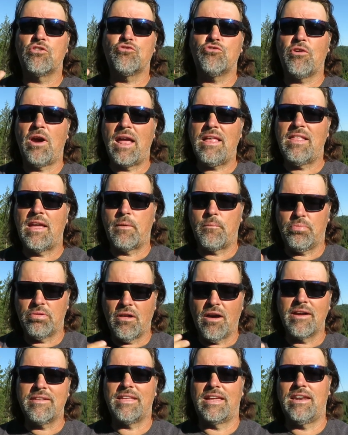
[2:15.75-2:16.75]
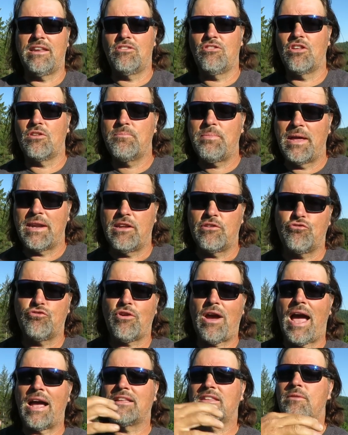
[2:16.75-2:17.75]
trailing plug that had just been
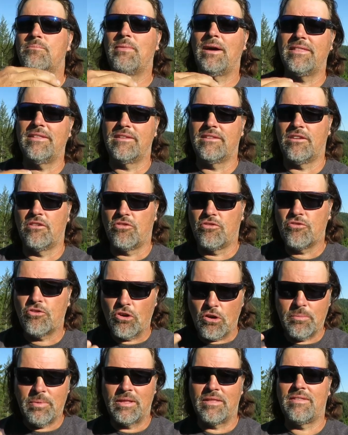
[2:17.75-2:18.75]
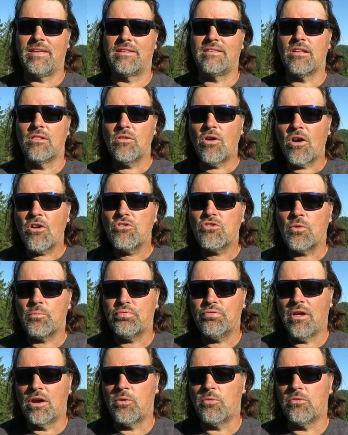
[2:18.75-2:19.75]
attracted by the disturbance that the larger
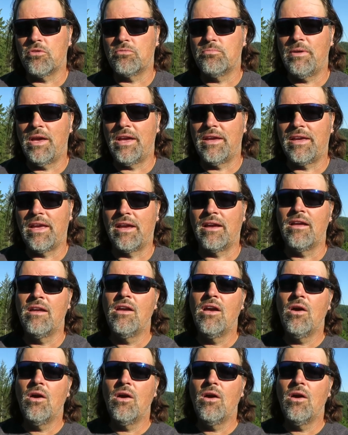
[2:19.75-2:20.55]
plug was making.